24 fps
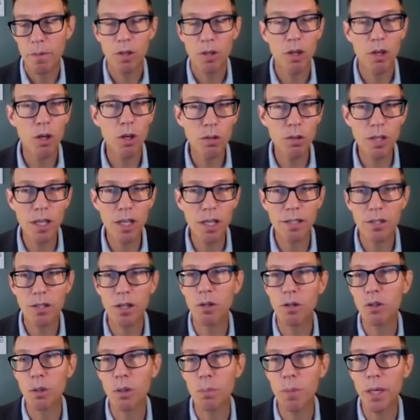using
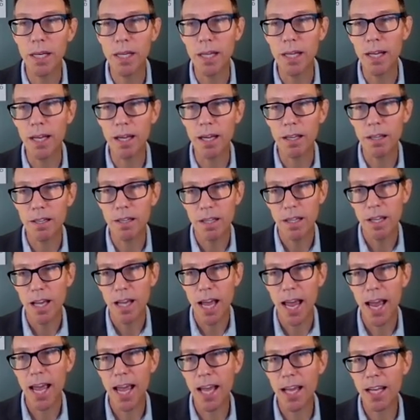social media,
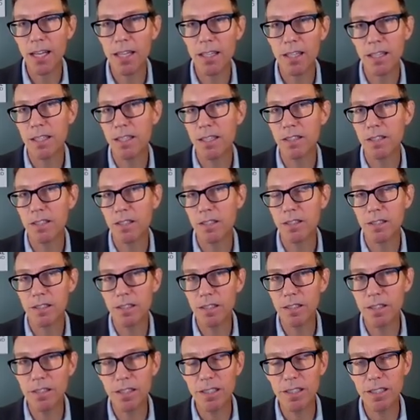and
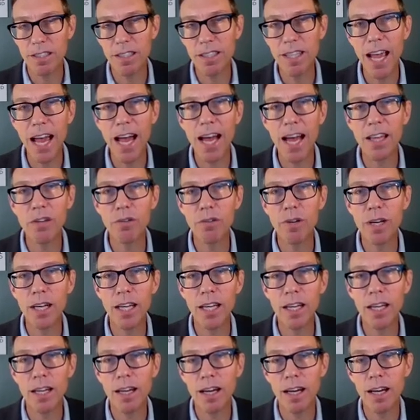
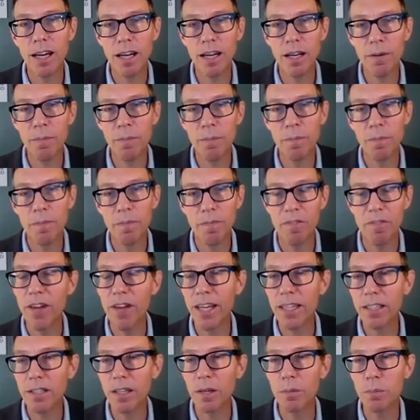gathering
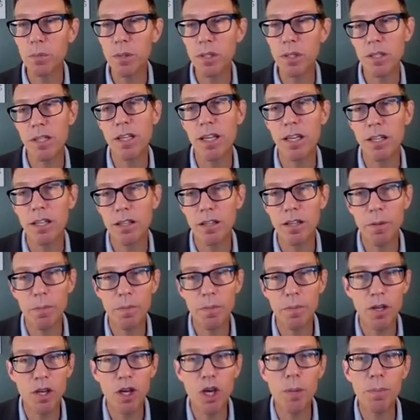victims, the
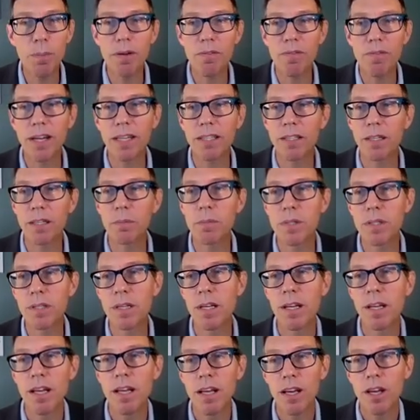human
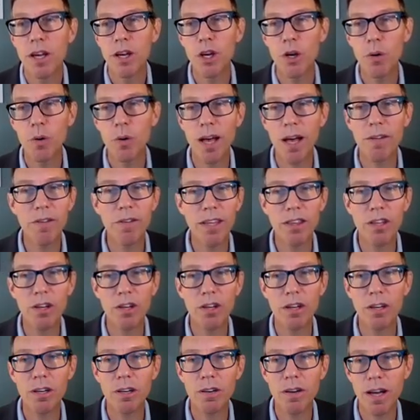victims, who have
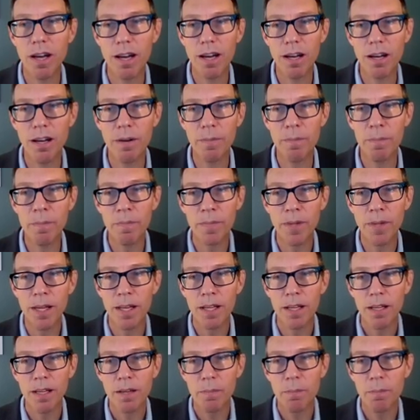either
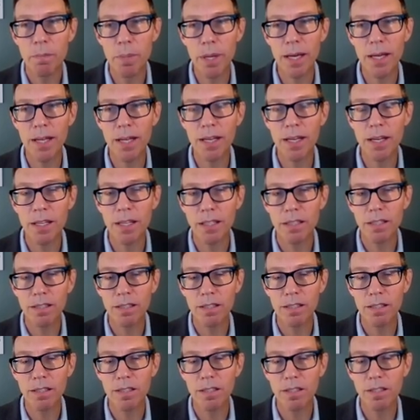been
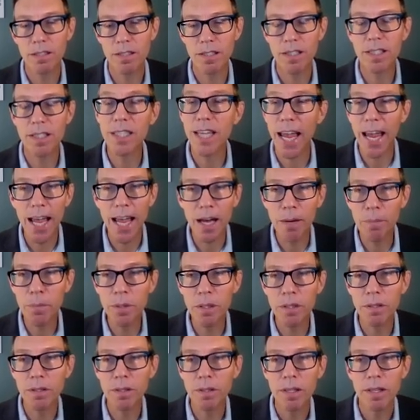
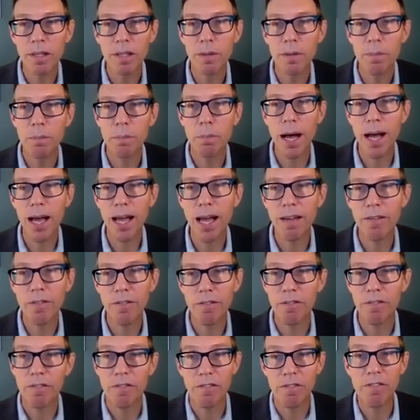scammed by
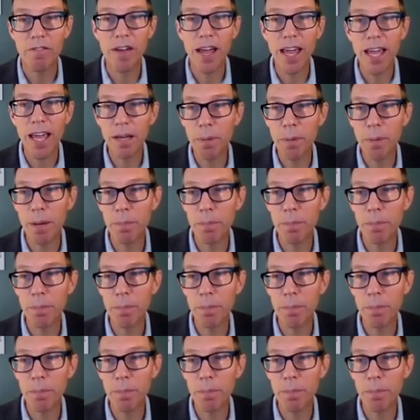fake